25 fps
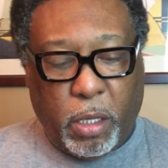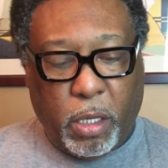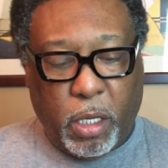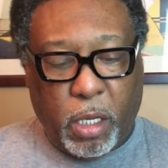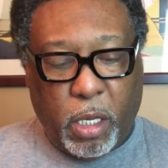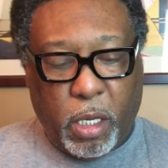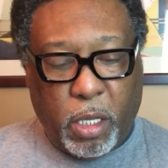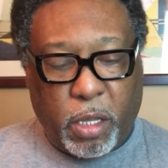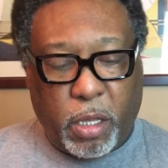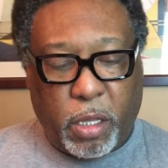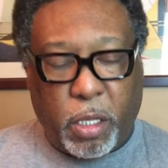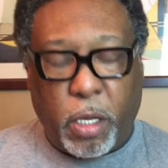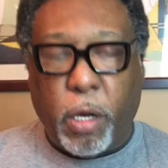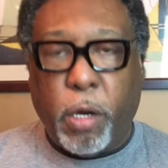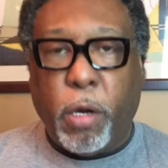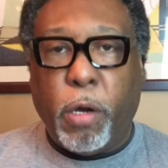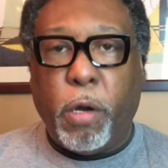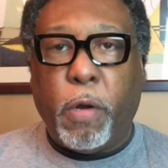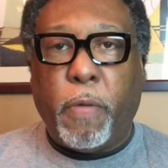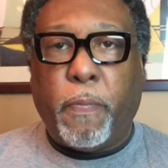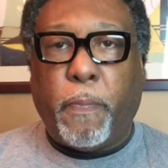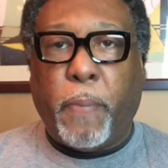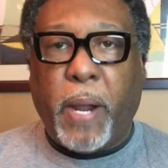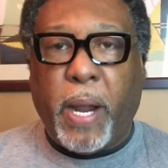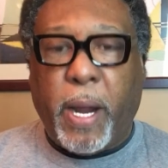the
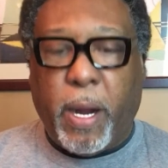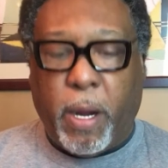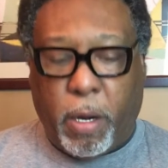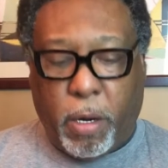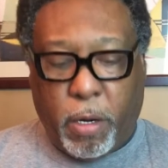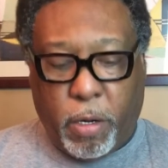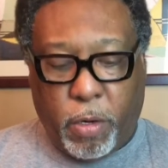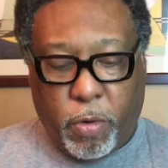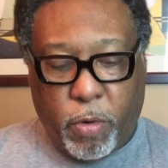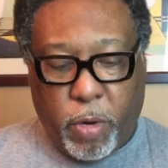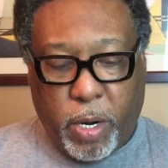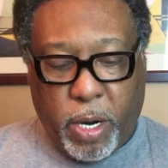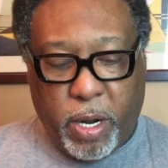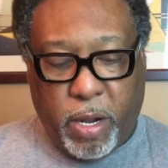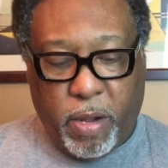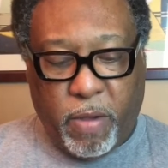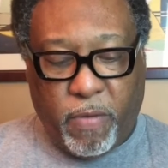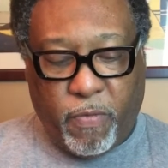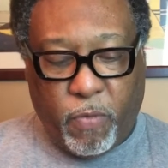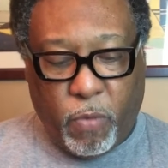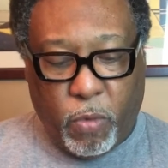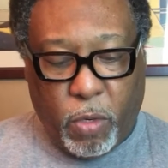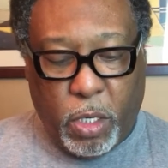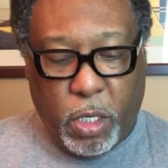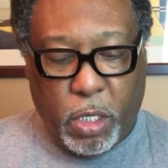third
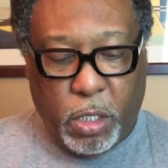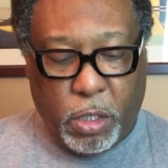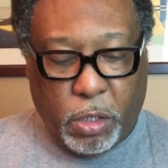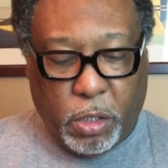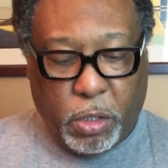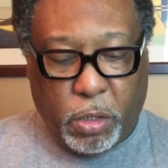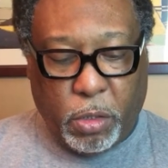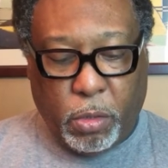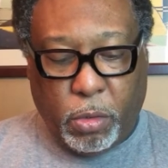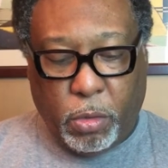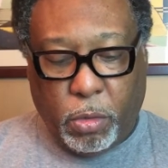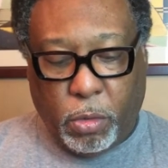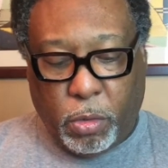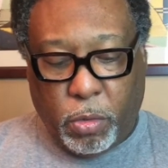paragraph, one, two,